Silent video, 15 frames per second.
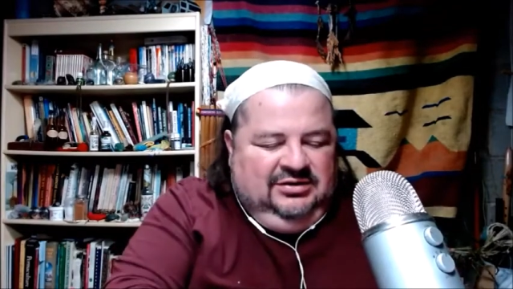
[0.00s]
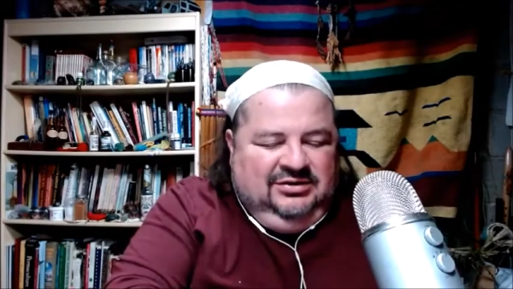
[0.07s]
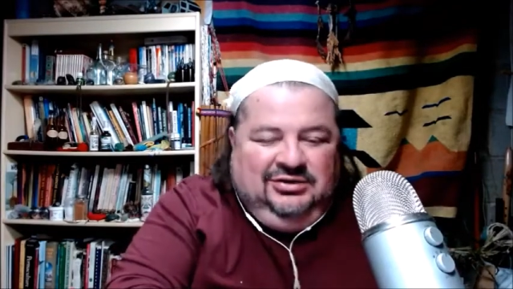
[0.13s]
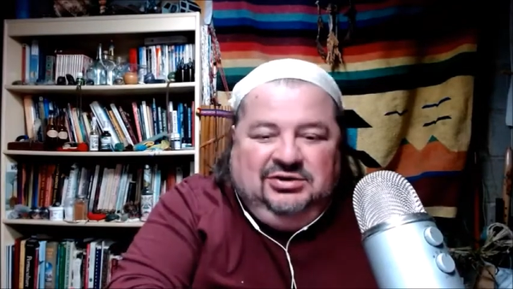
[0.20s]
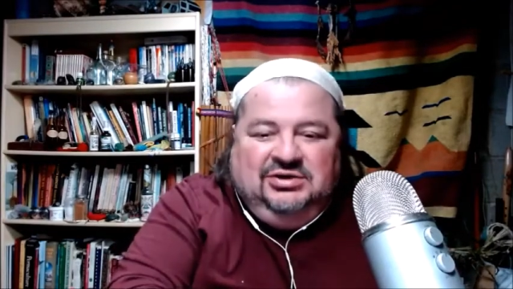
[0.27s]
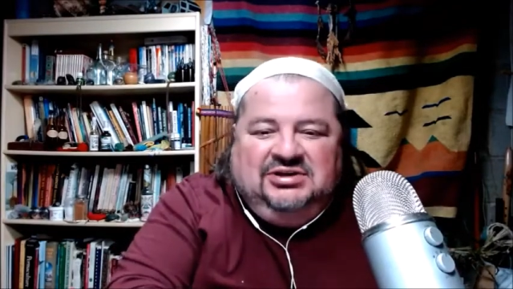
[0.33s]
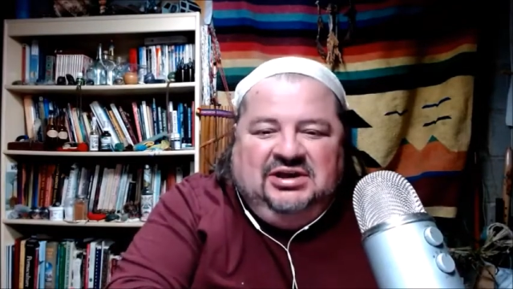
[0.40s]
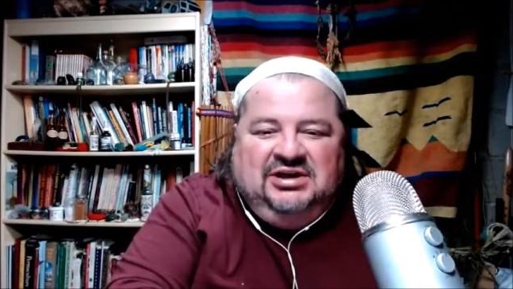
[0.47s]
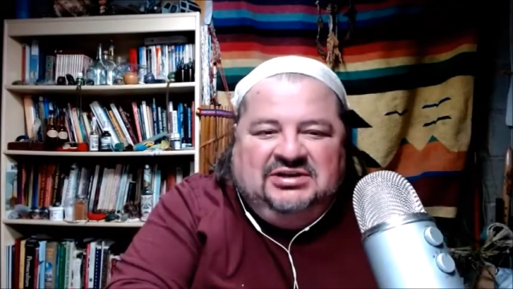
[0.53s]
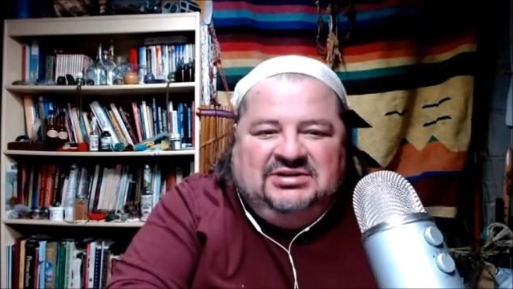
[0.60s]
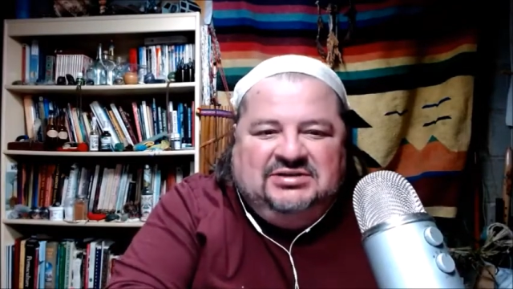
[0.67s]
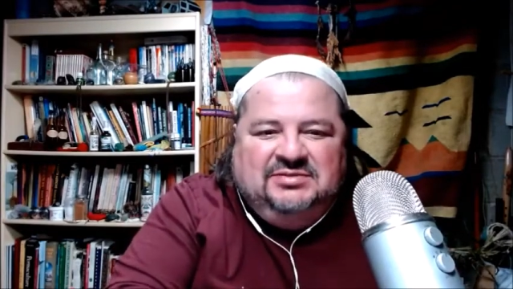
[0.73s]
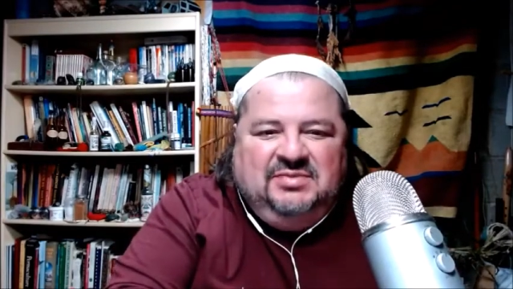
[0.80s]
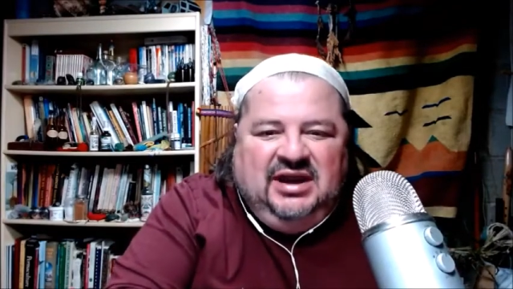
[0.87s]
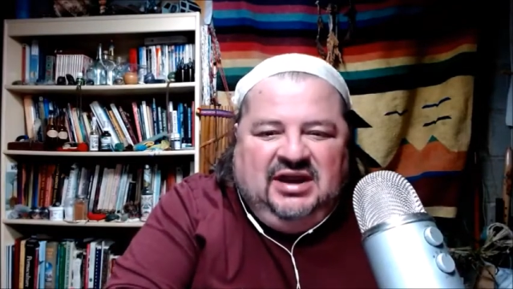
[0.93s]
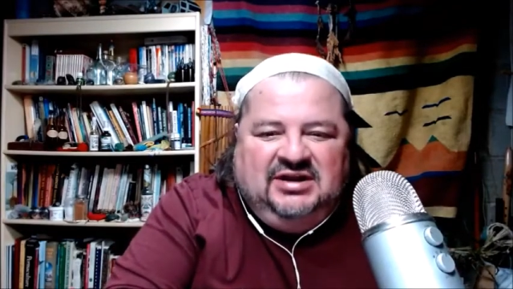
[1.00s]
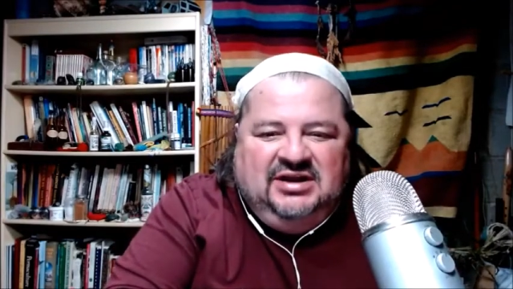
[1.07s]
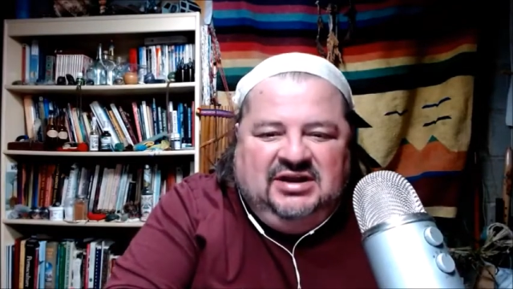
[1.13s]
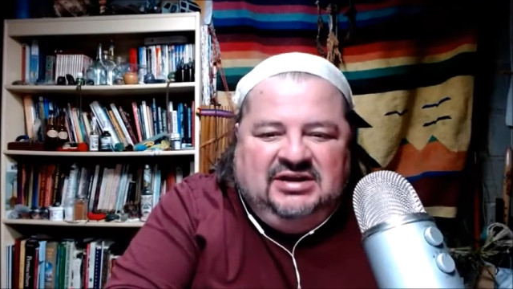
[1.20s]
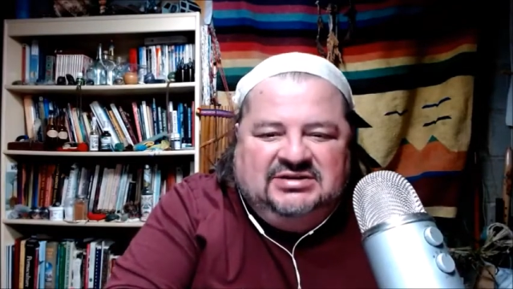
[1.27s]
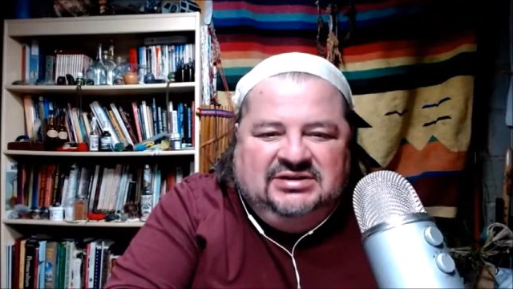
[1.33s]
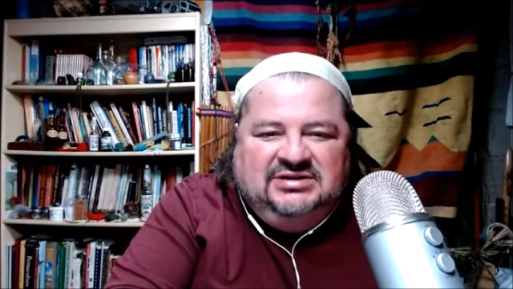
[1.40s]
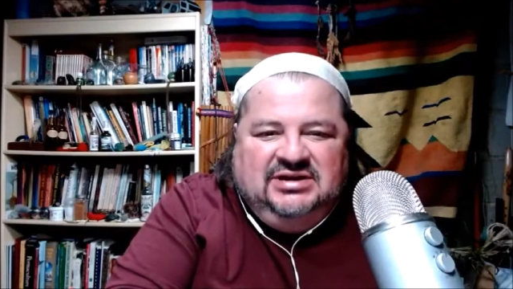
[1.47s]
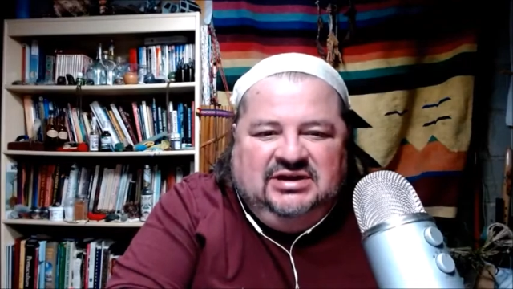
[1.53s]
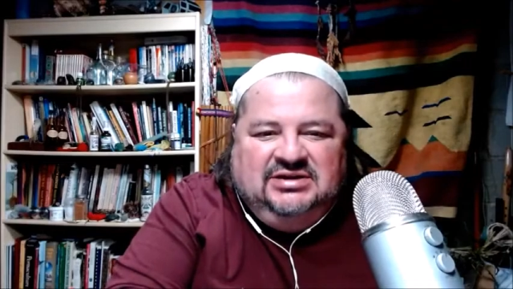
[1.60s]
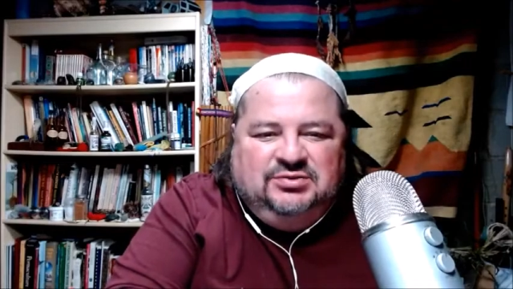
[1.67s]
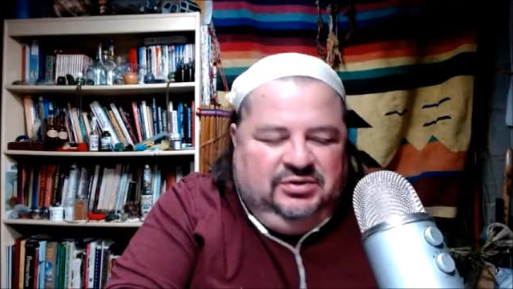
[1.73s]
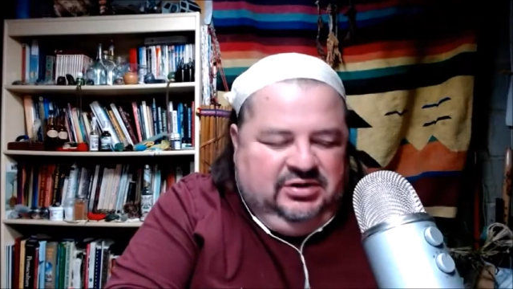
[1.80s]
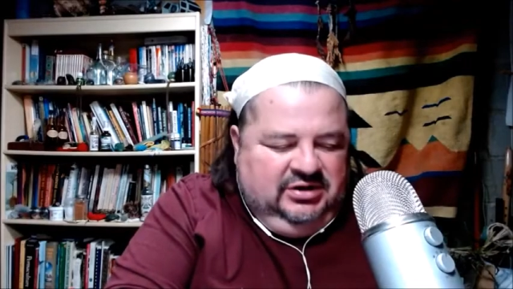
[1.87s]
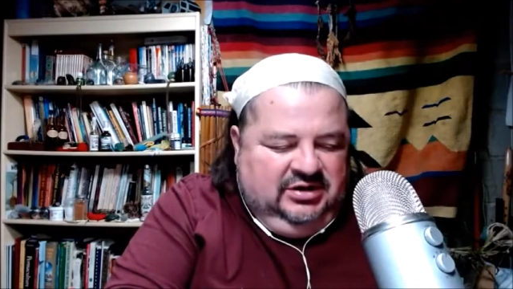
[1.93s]
good days and bad days, and days
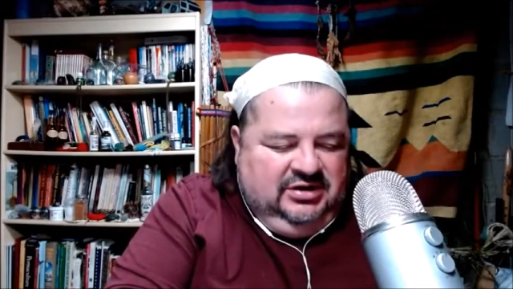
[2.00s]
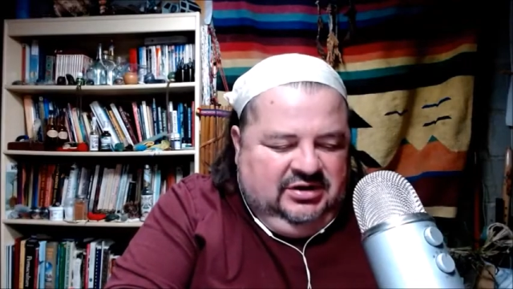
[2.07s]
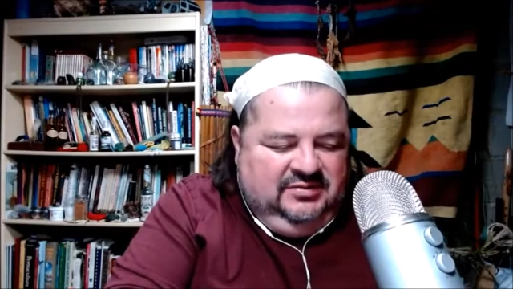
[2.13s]
where